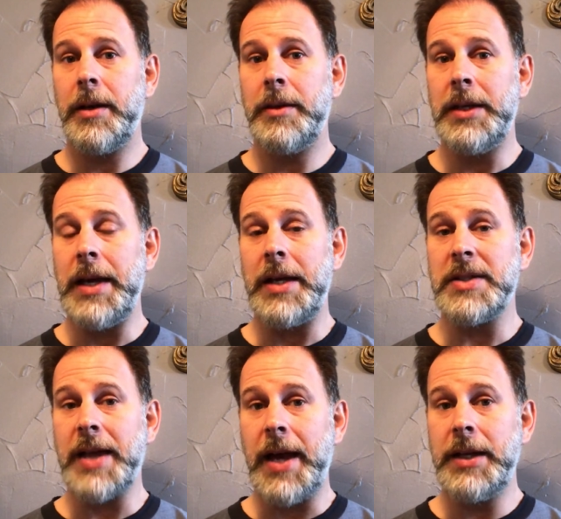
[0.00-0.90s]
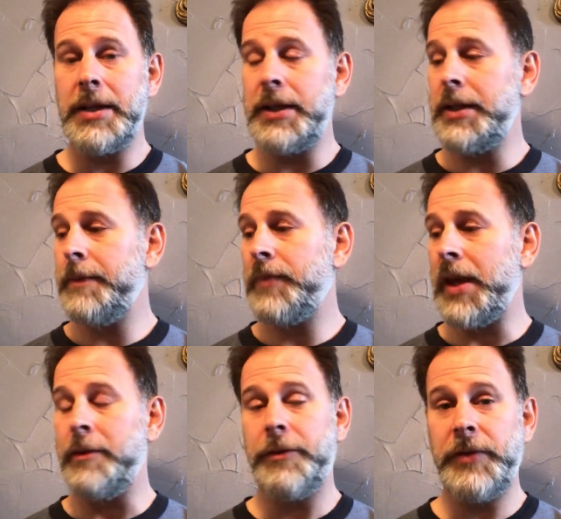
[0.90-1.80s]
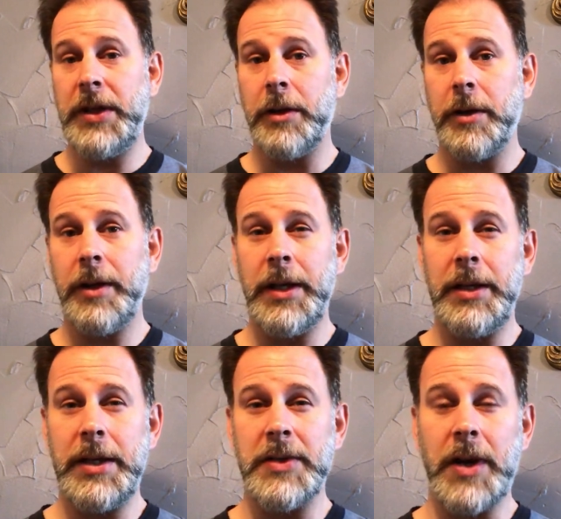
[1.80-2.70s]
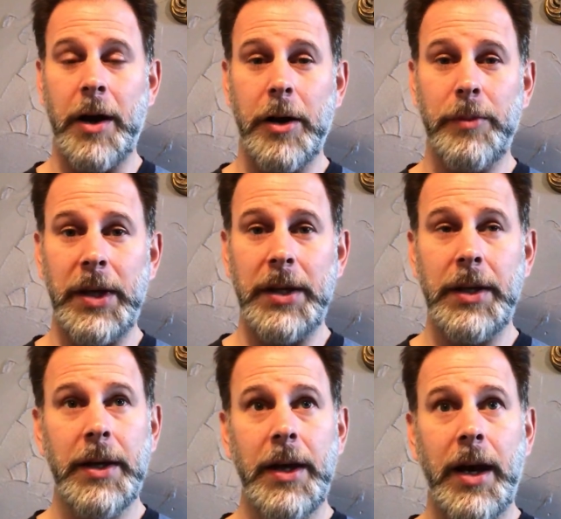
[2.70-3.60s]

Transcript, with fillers: the anxiety and fear in his army.